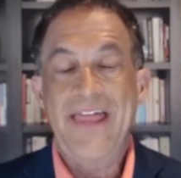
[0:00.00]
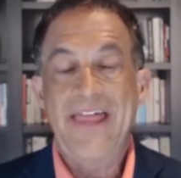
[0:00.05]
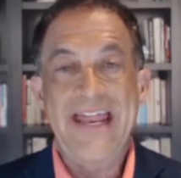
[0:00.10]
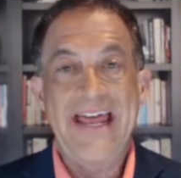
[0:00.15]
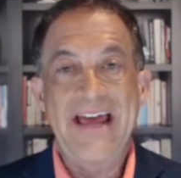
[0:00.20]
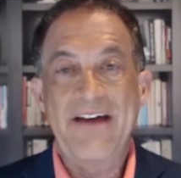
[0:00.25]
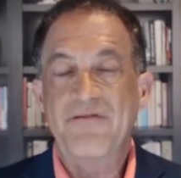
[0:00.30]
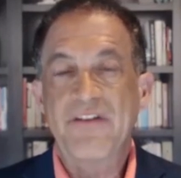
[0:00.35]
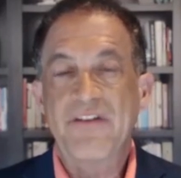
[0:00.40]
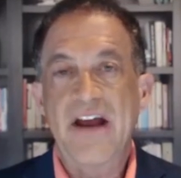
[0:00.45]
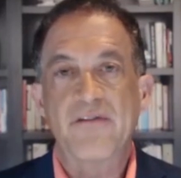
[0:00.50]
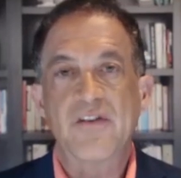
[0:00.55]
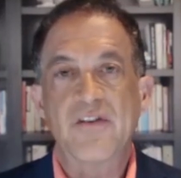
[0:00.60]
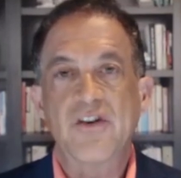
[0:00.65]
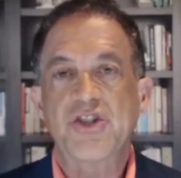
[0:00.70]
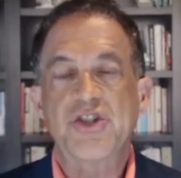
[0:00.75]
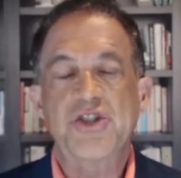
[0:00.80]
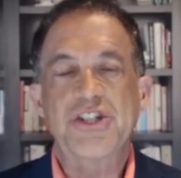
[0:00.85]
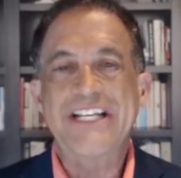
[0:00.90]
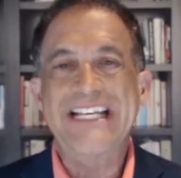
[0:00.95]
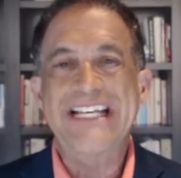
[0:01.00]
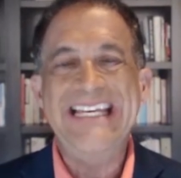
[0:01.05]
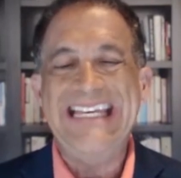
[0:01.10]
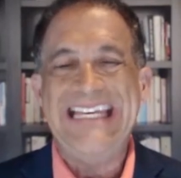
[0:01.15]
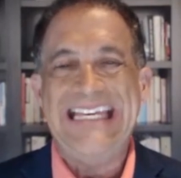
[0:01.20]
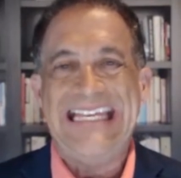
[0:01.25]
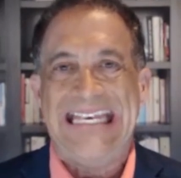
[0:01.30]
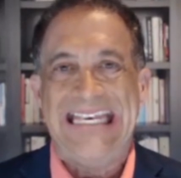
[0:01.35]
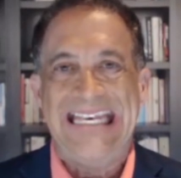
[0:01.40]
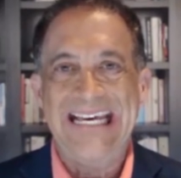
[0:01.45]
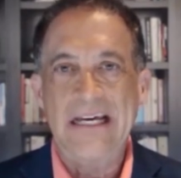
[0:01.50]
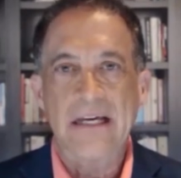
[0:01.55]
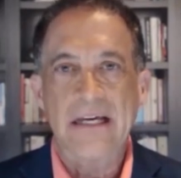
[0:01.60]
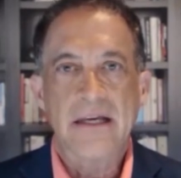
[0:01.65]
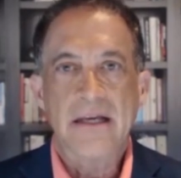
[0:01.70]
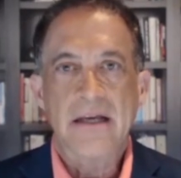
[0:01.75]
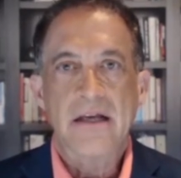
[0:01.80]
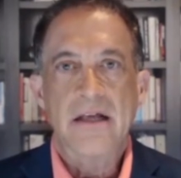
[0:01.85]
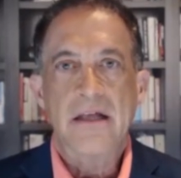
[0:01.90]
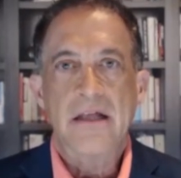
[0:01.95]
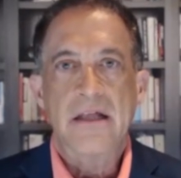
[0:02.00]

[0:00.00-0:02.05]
that have never seen